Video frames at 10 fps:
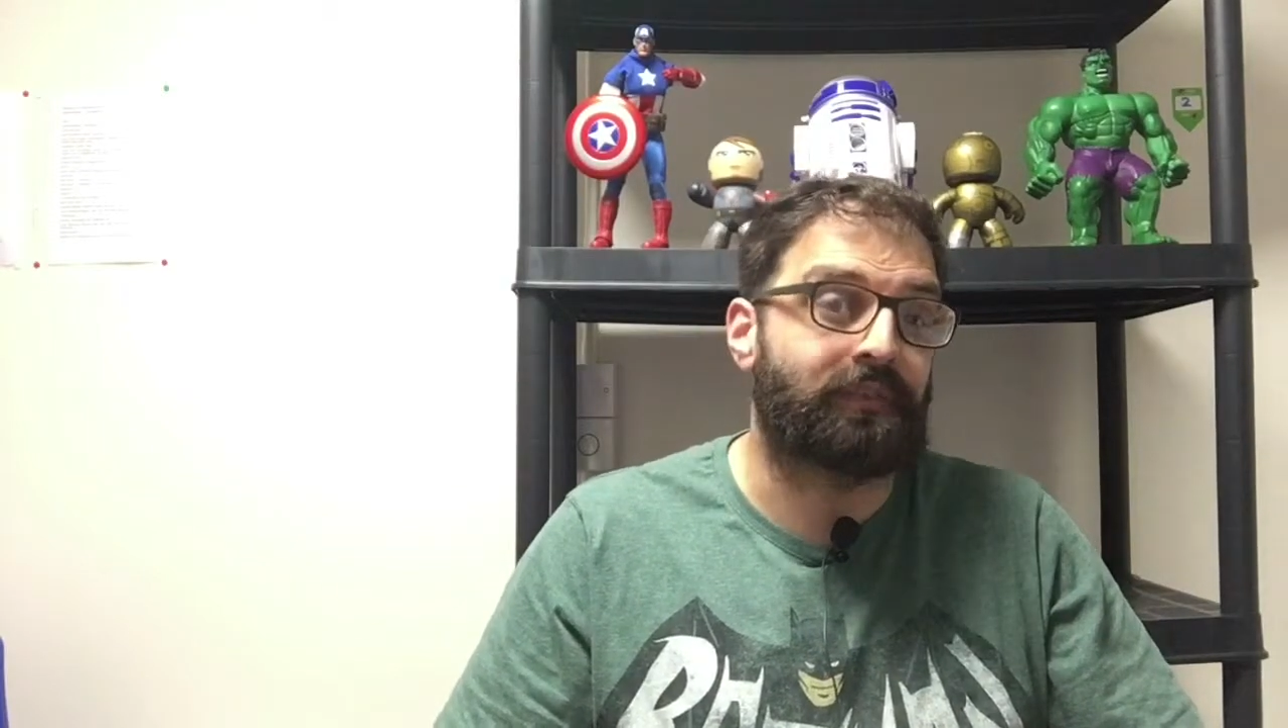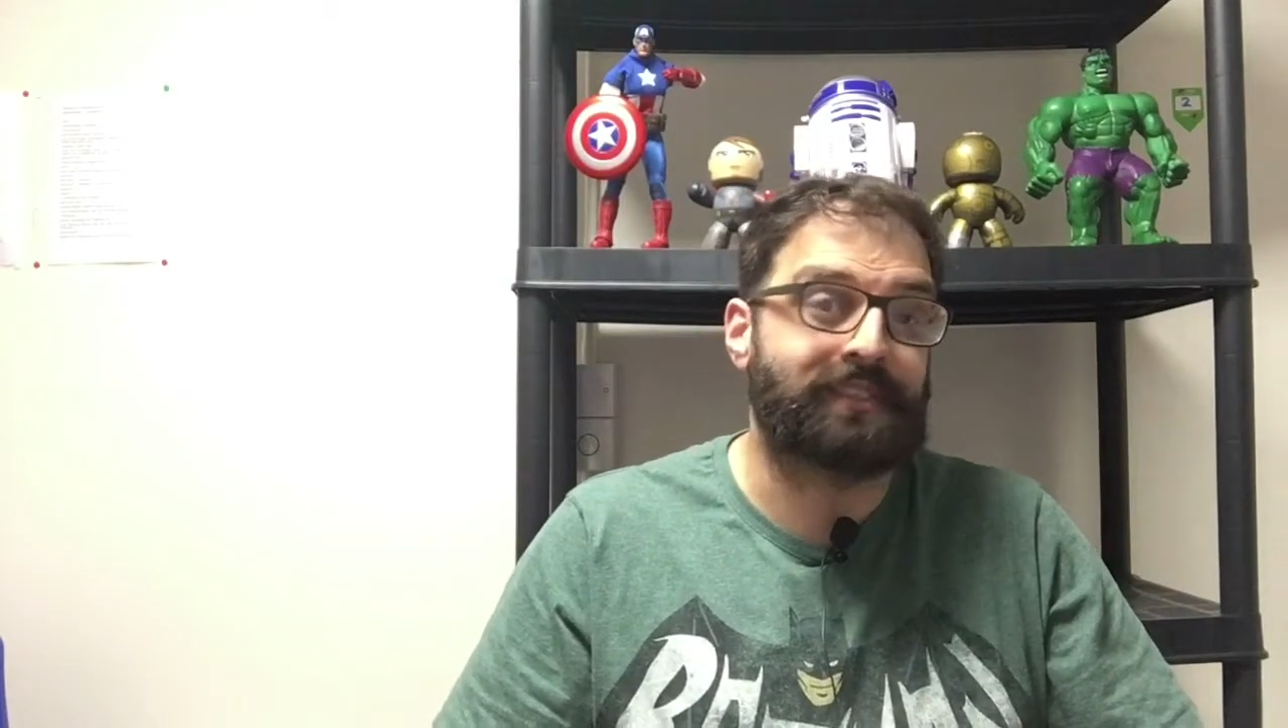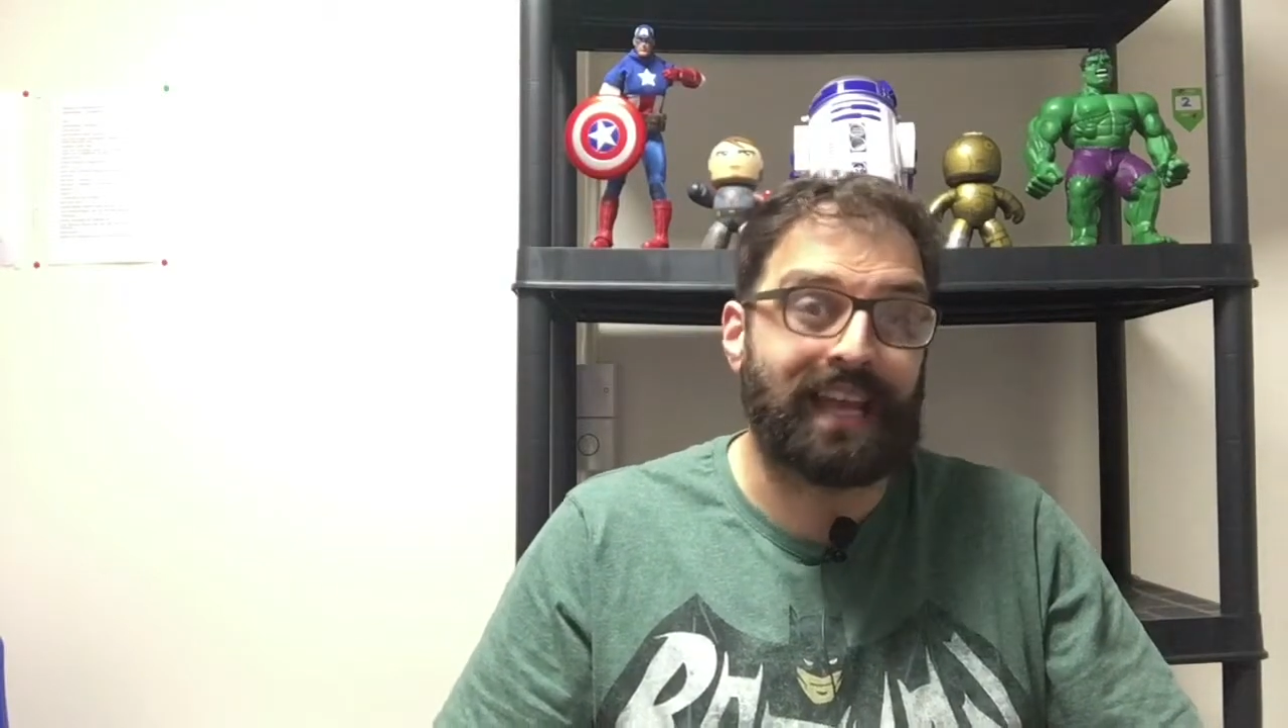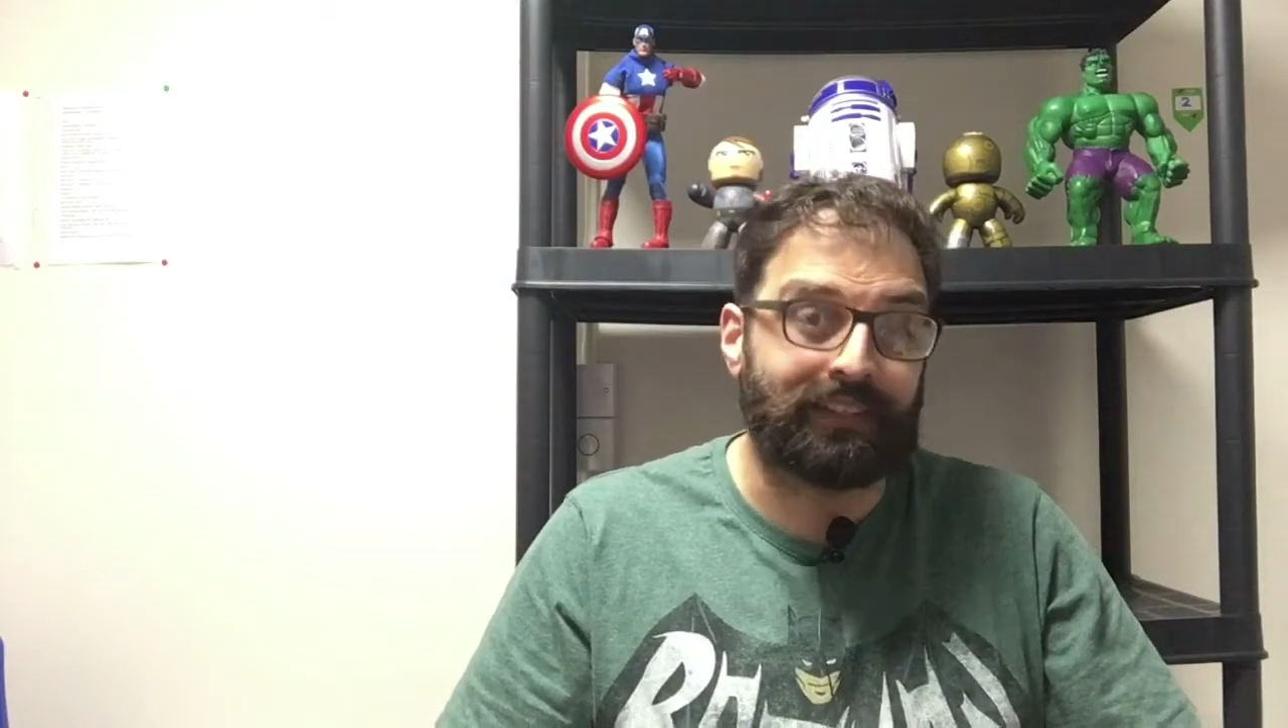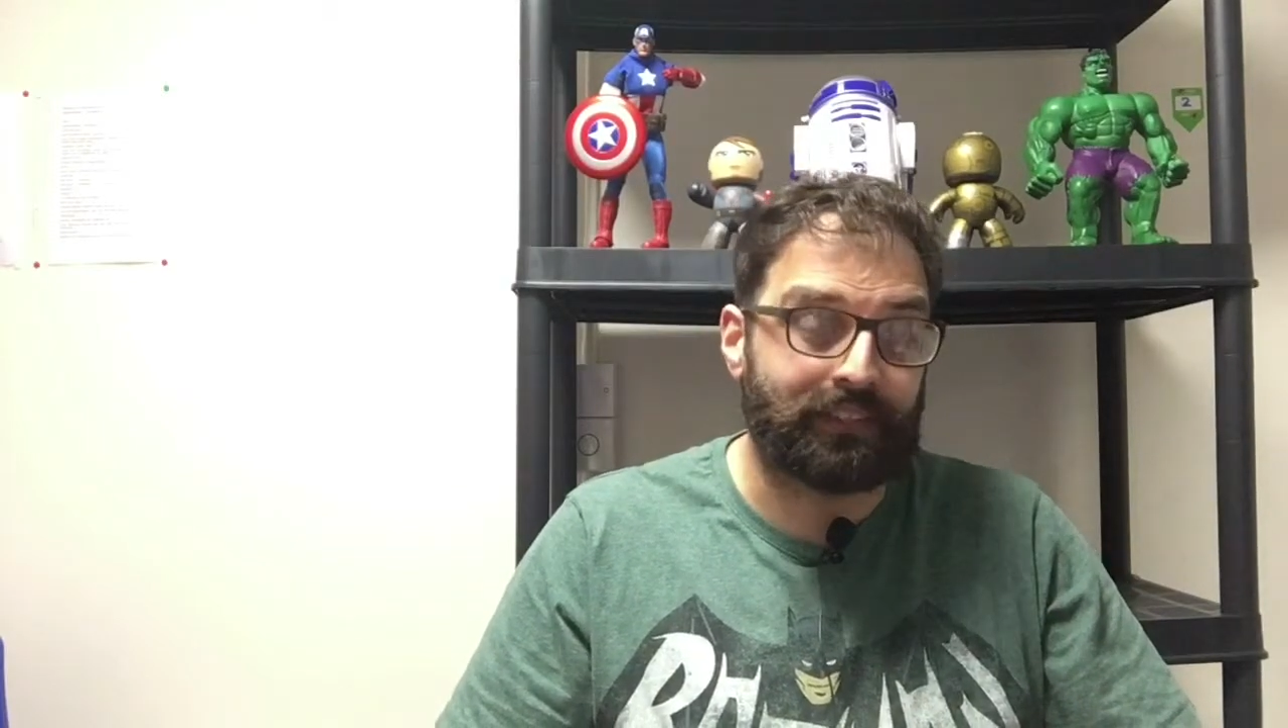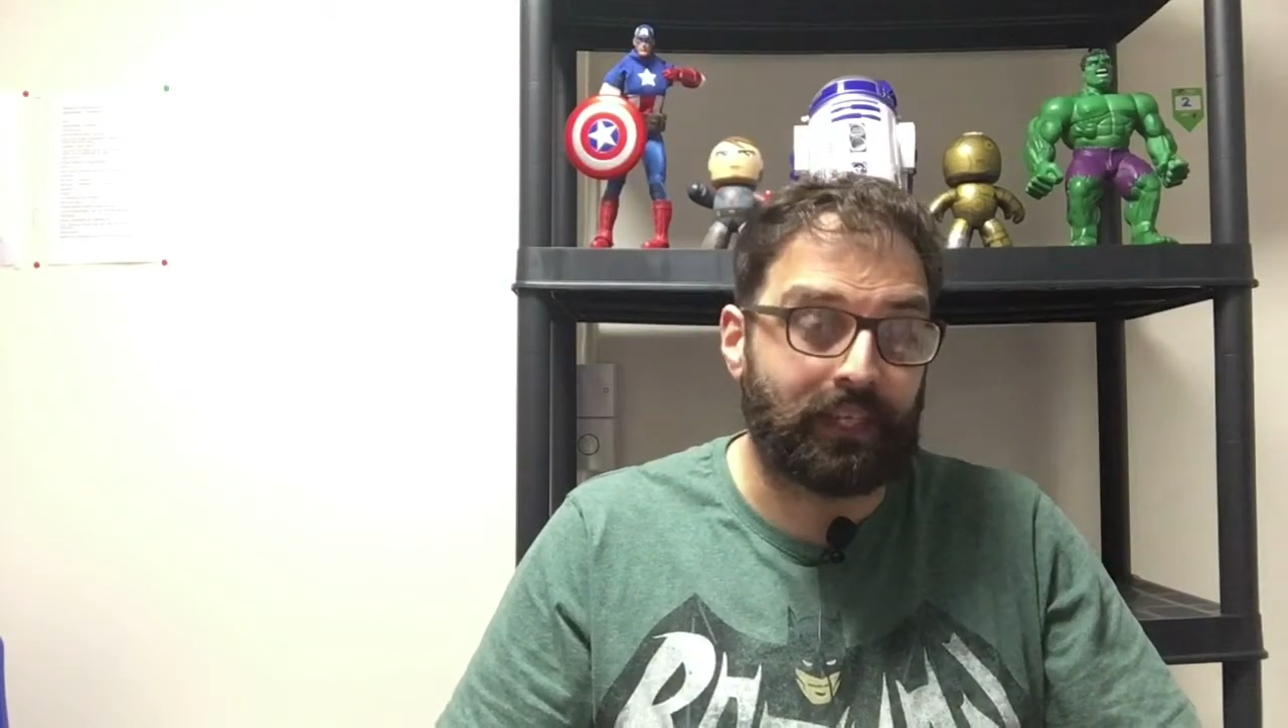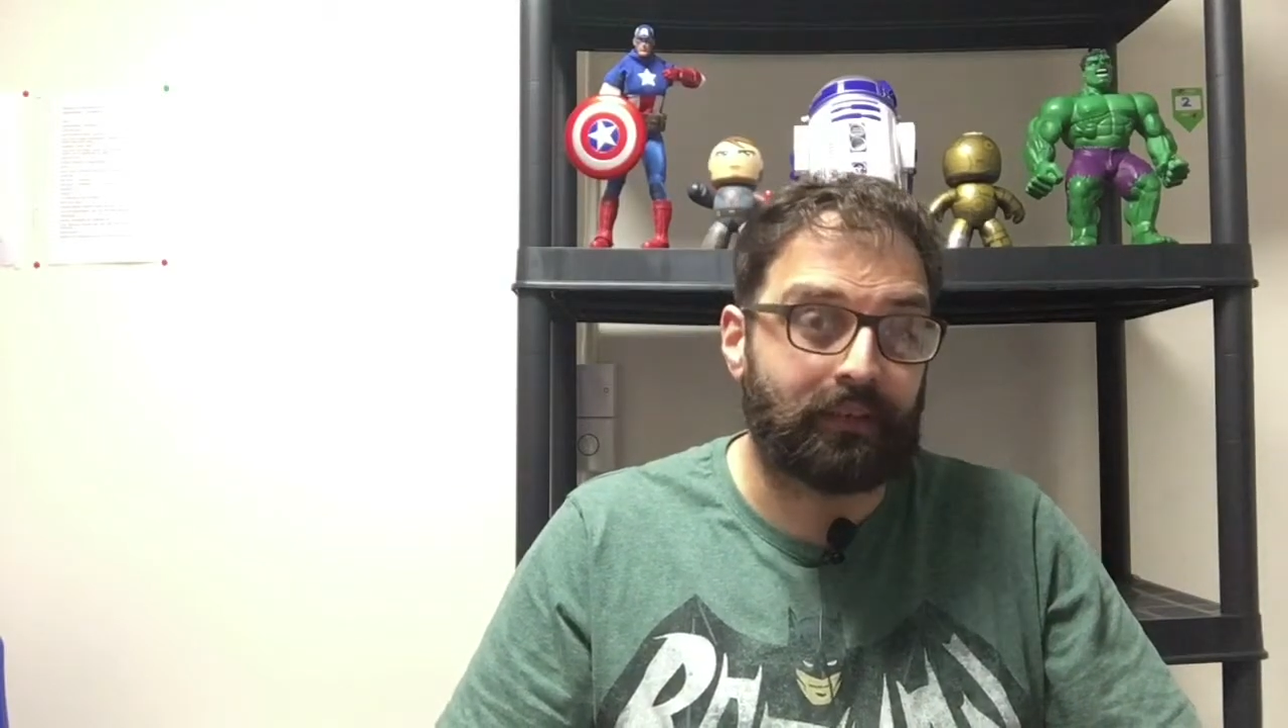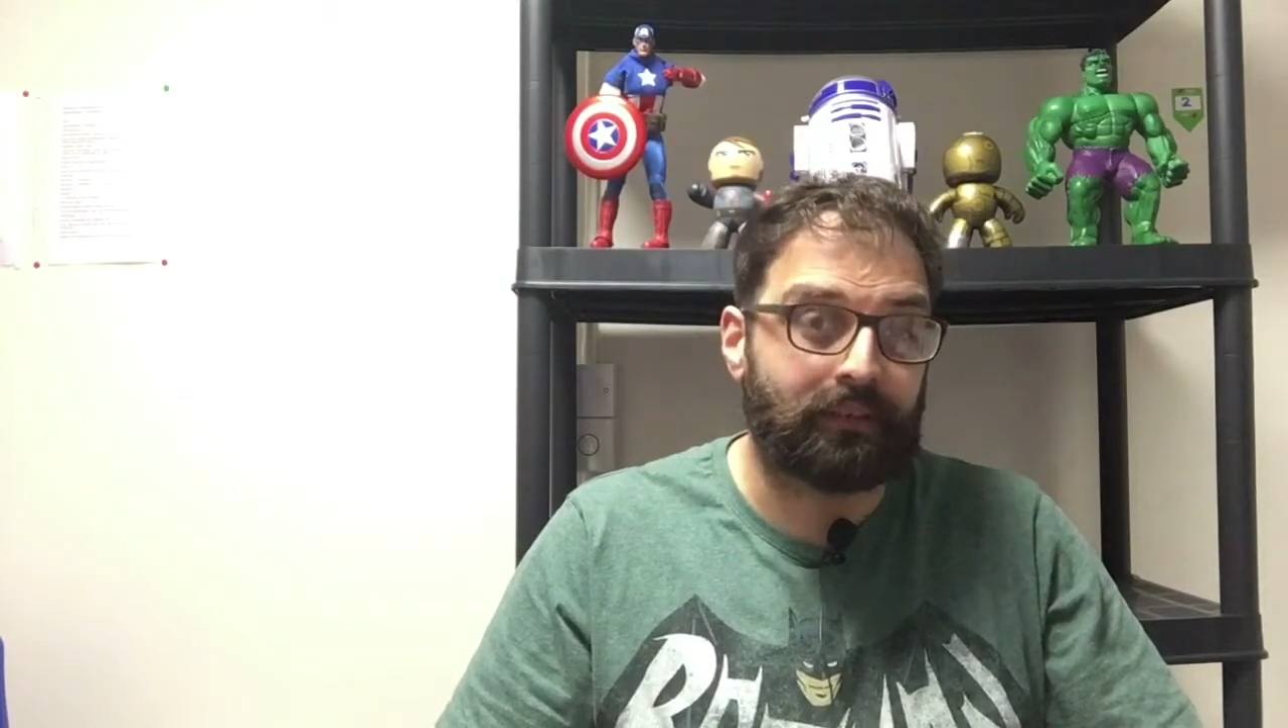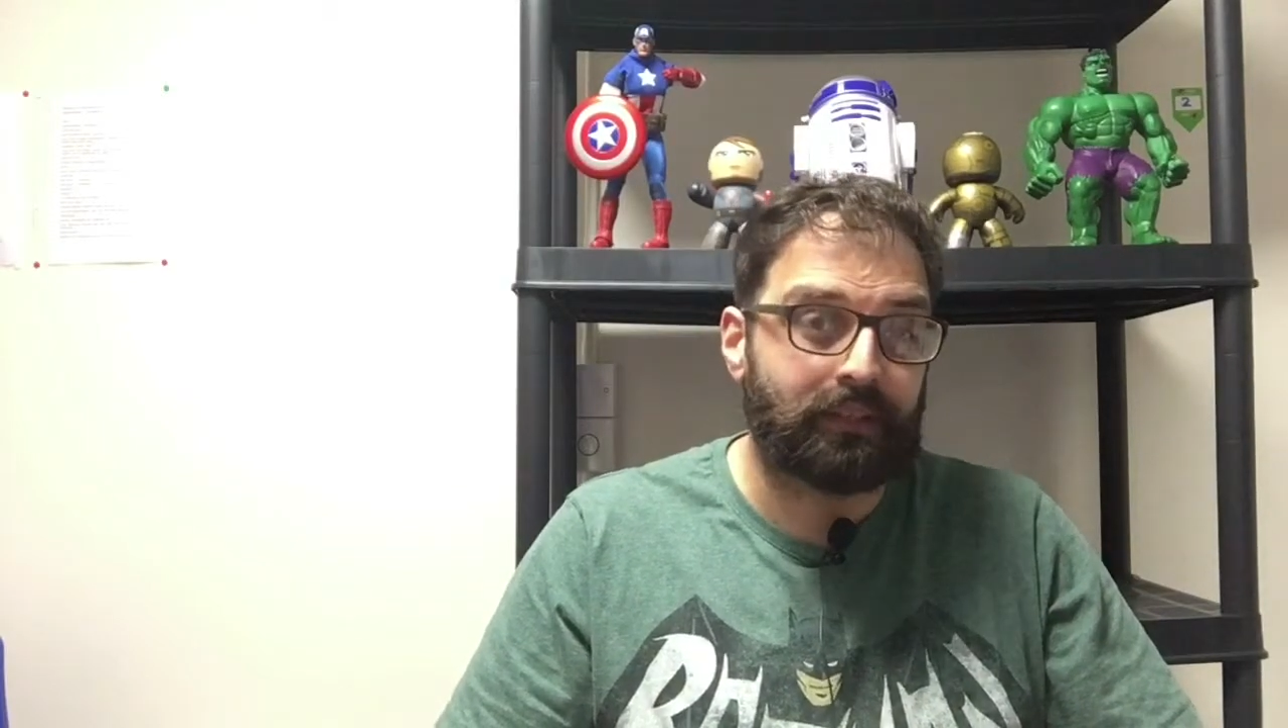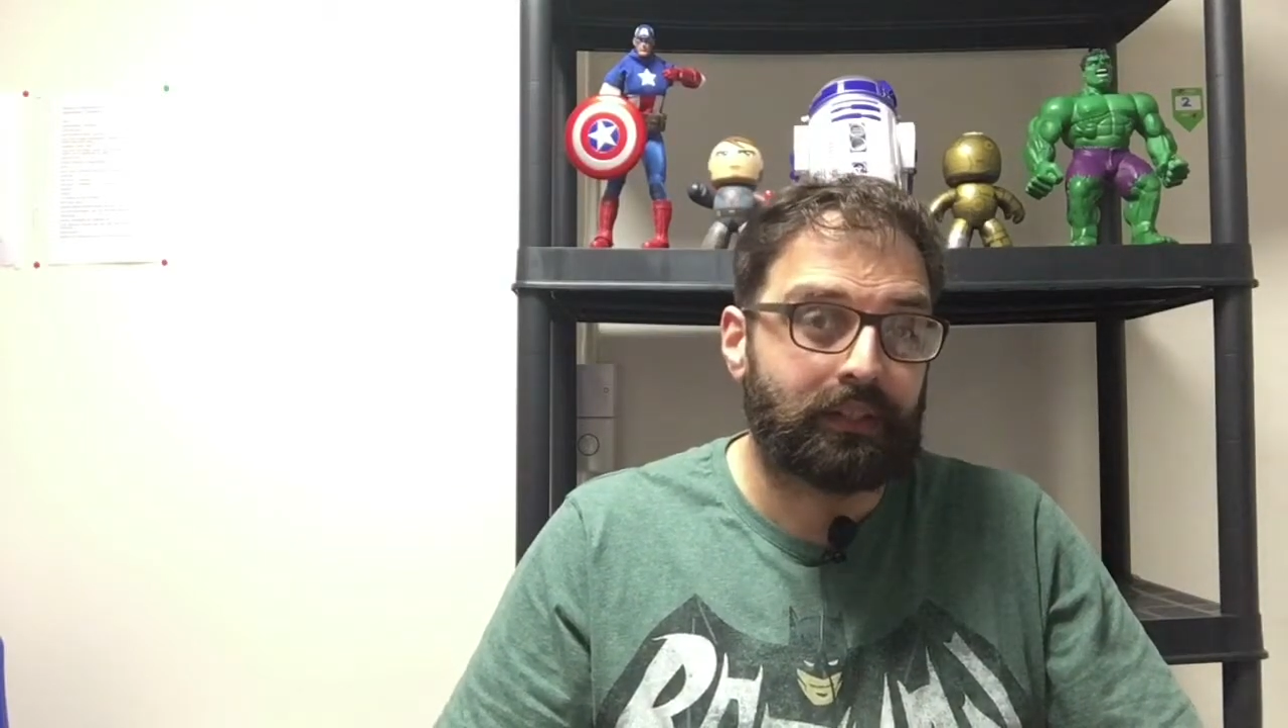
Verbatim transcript: of Scandia,